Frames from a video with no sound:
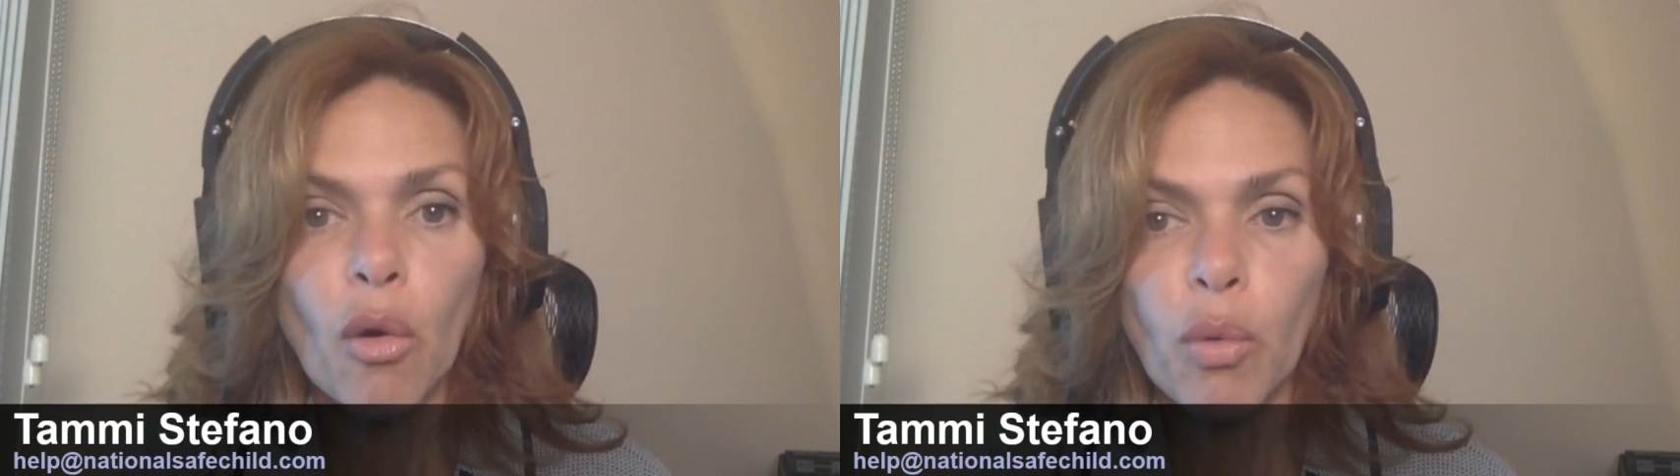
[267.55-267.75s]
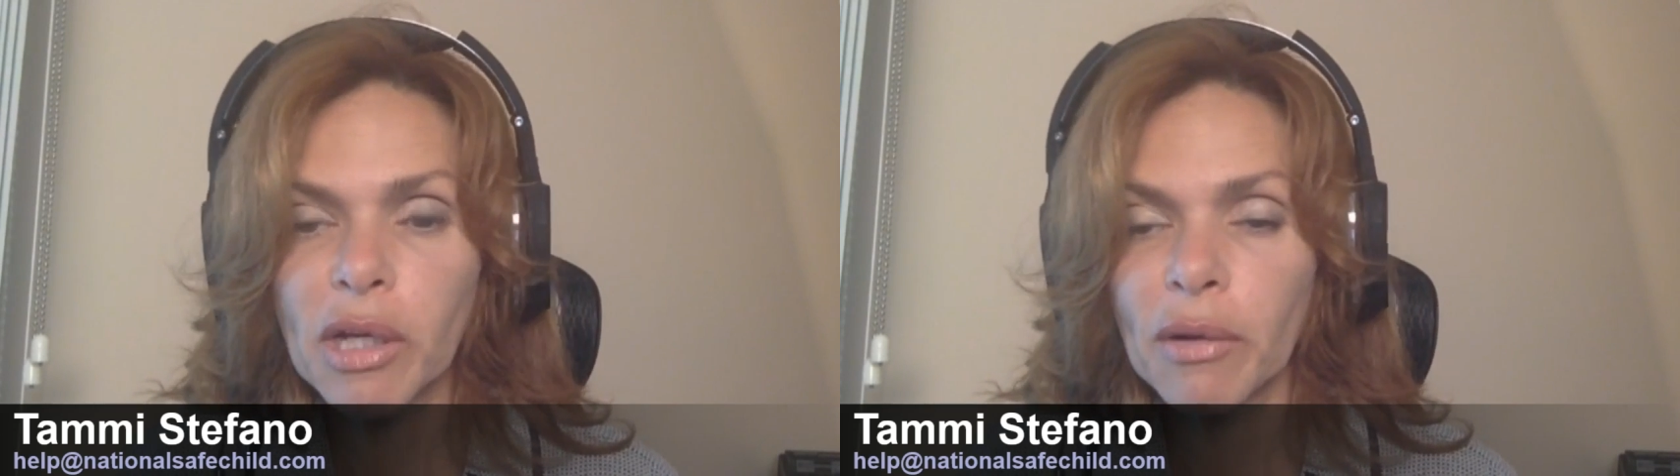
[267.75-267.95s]

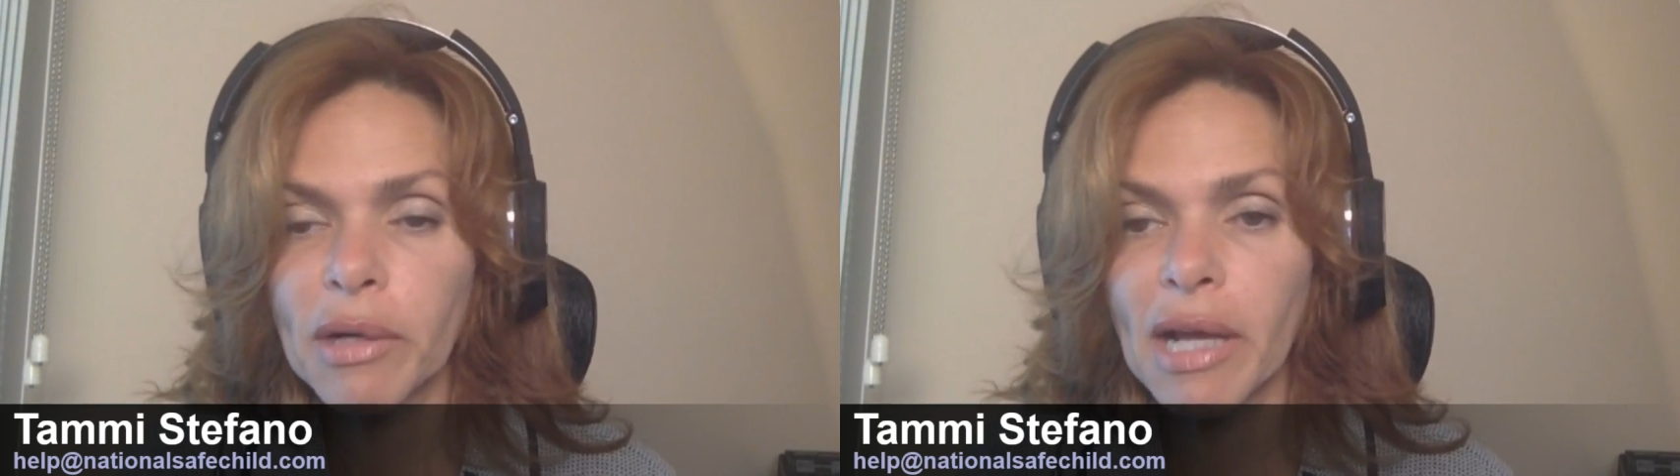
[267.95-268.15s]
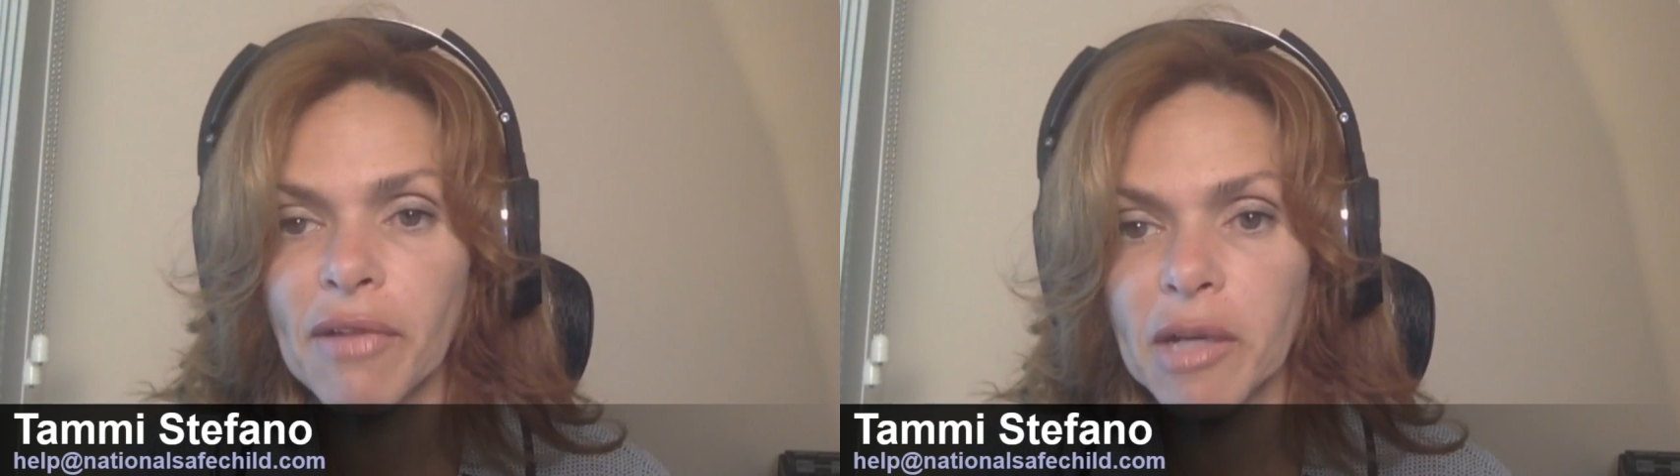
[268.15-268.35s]
we
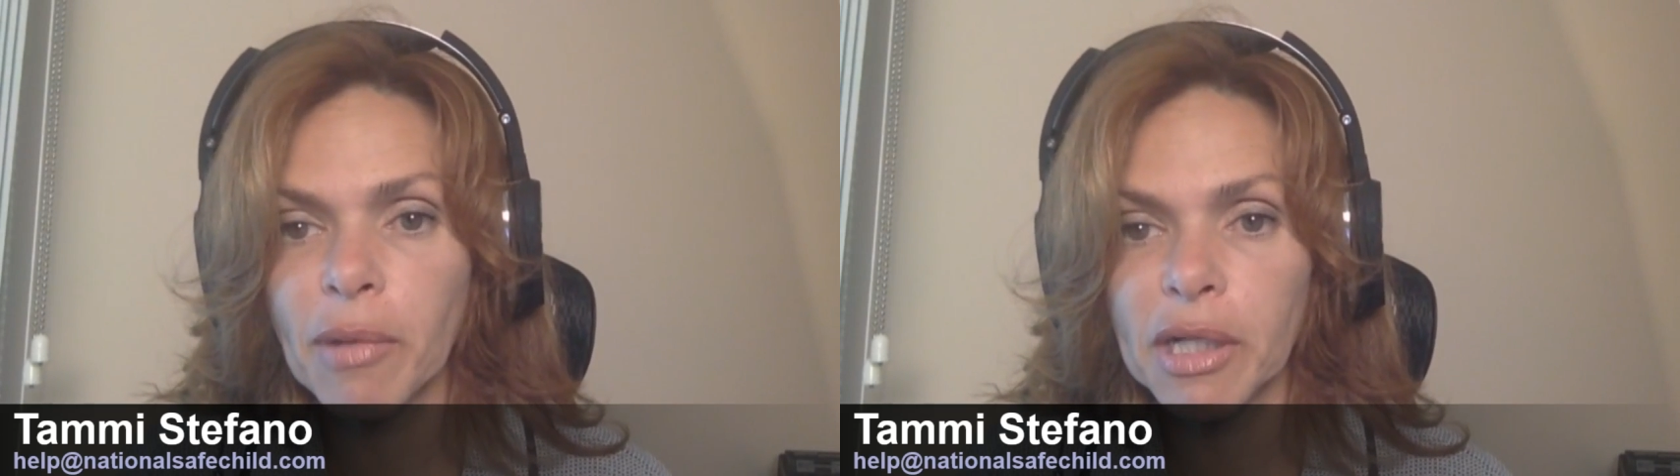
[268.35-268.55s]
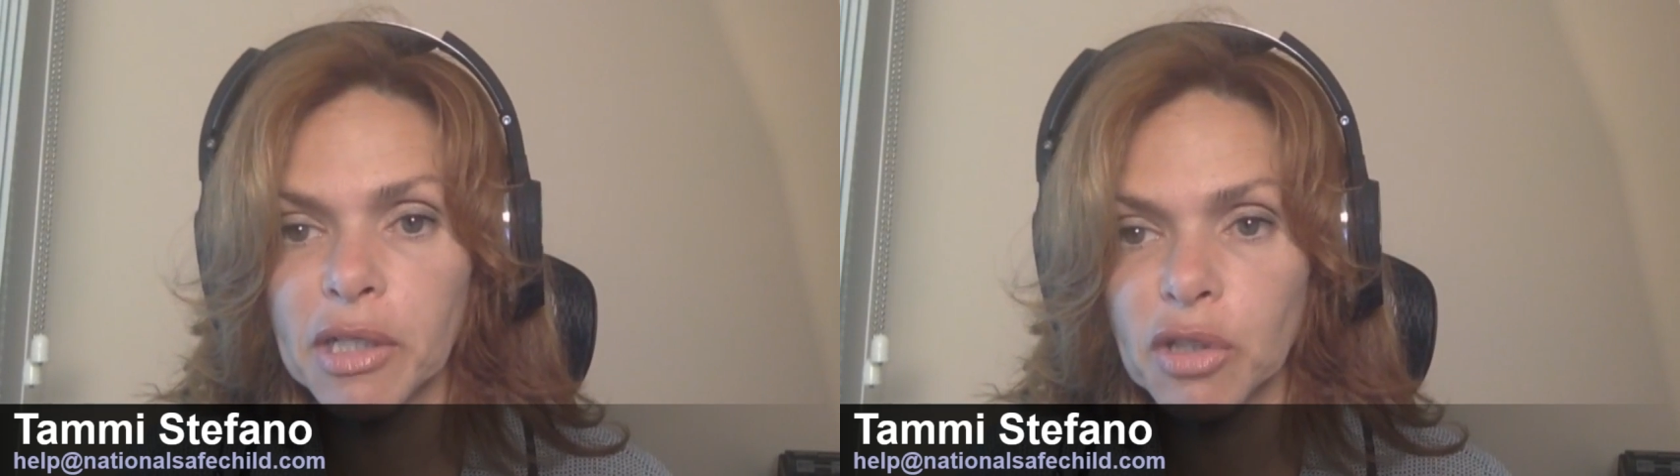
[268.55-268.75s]
don't have
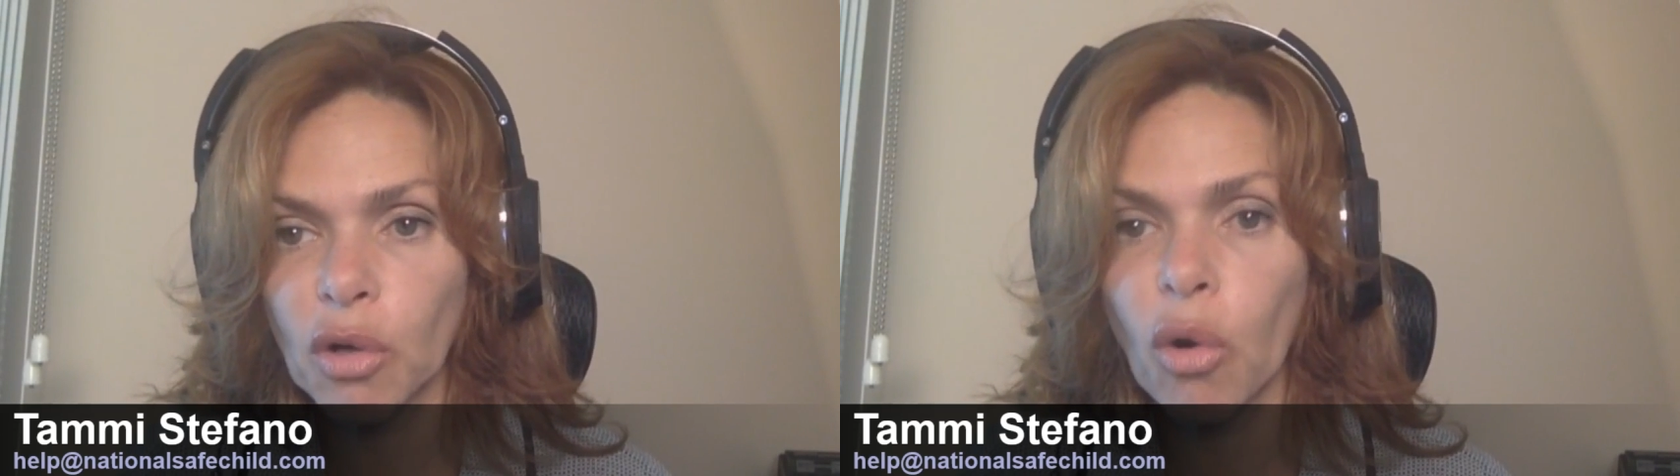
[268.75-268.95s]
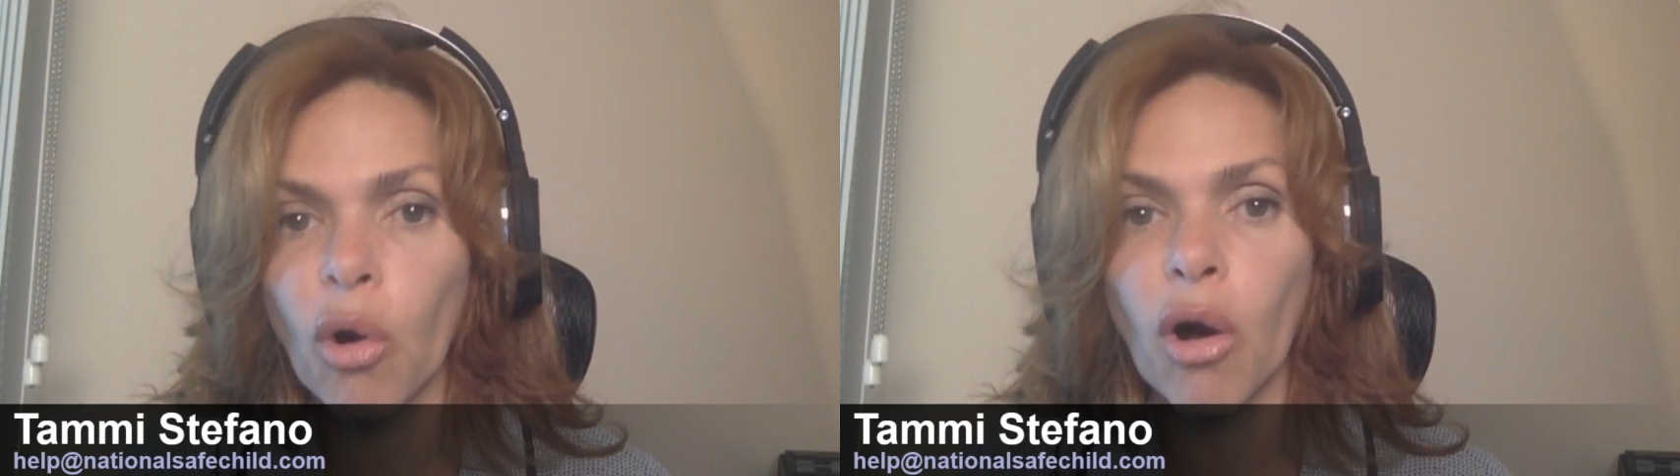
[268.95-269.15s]
anybody to
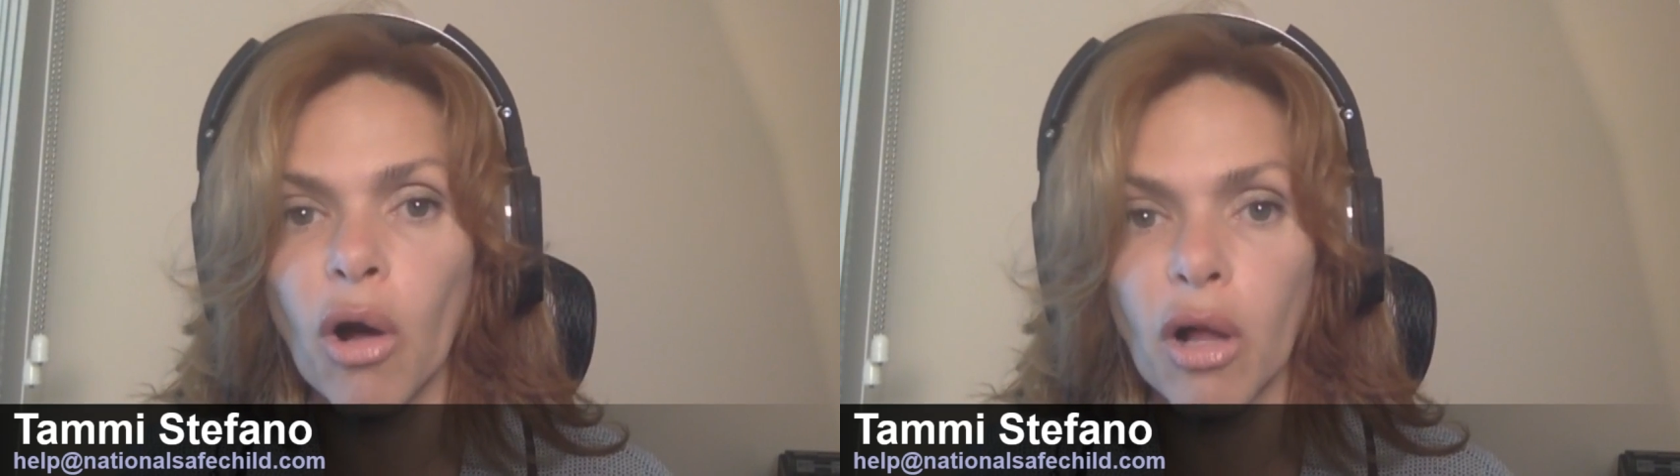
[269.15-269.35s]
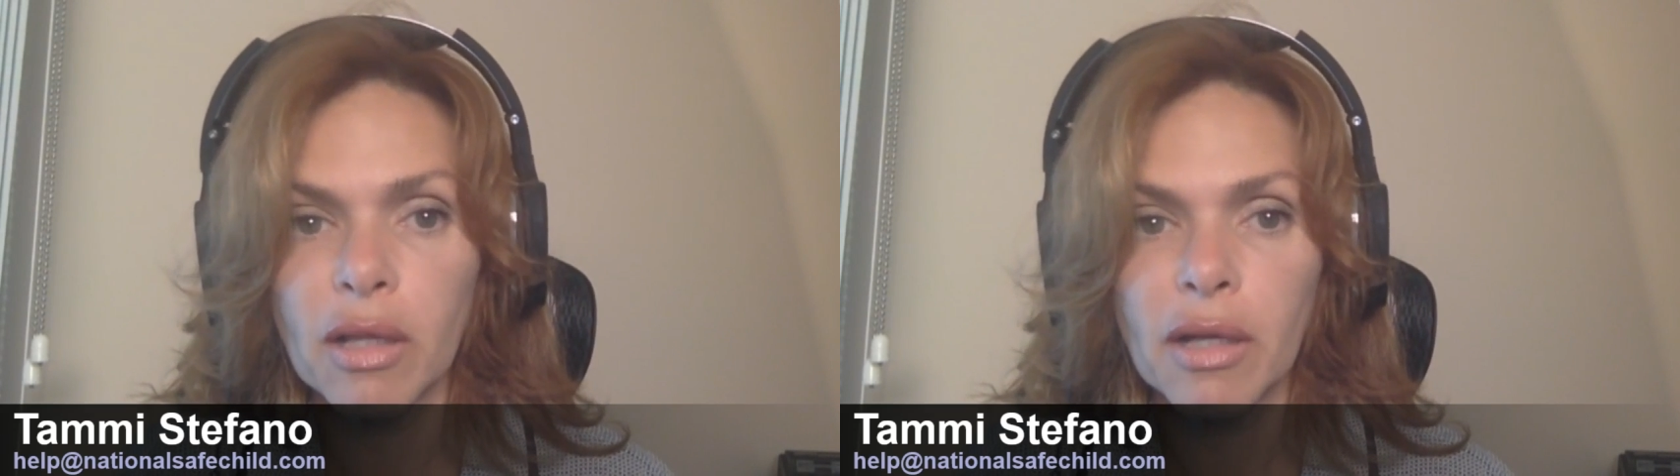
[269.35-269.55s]

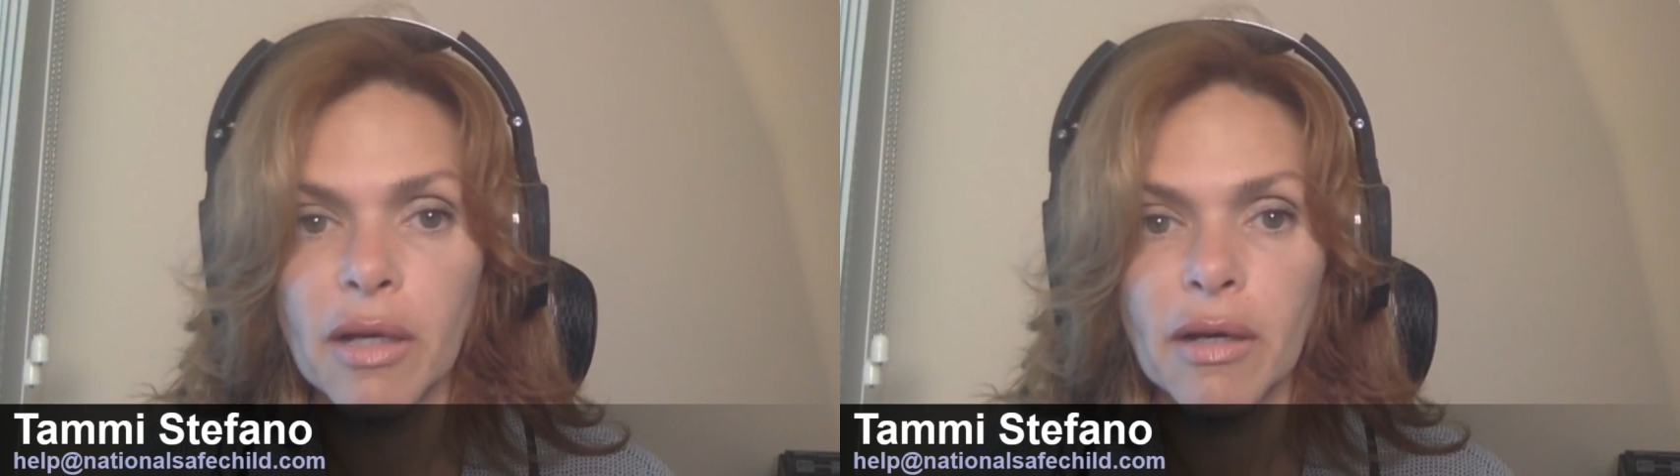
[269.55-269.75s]
call,